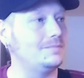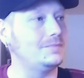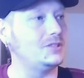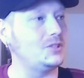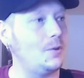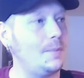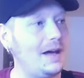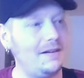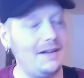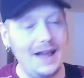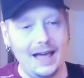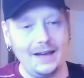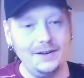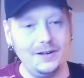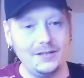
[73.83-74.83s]
So about
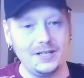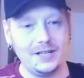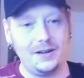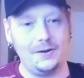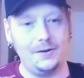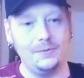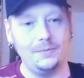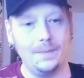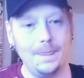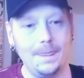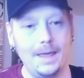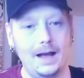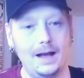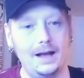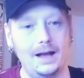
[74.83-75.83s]
9 years ago,
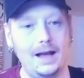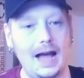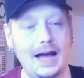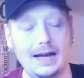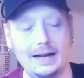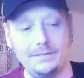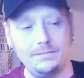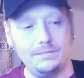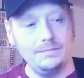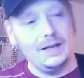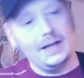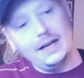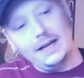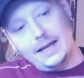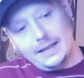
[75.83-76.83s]
I
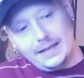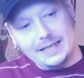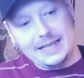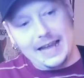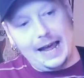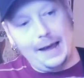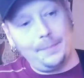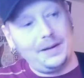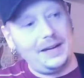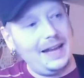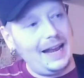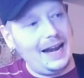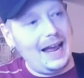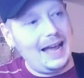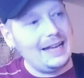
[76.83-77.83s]
this happened,
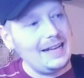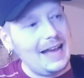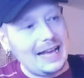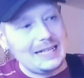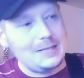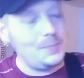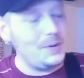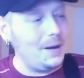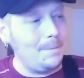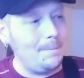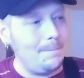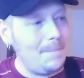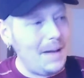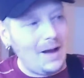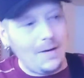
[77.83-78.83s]
and I spent
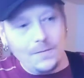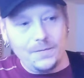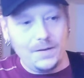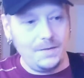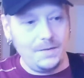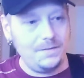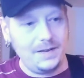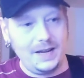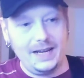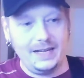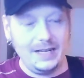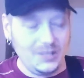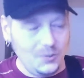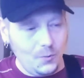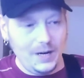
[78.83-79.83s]
about 15
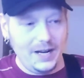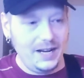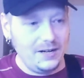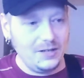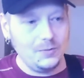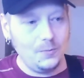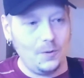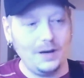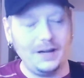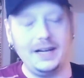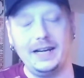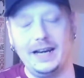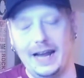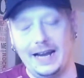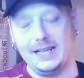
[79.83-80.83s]
to 20 years working
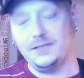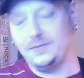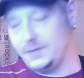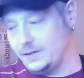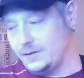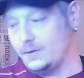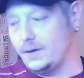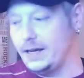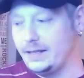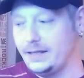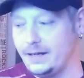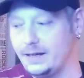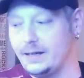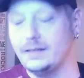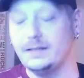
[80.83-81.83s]
in Nashville in
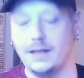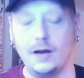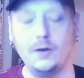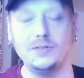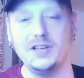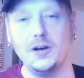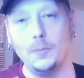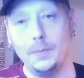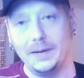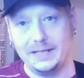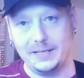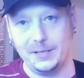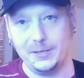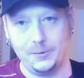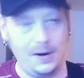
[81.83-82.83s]
the hotel
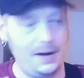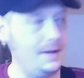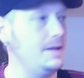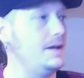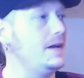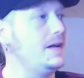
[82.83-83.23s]
business, right?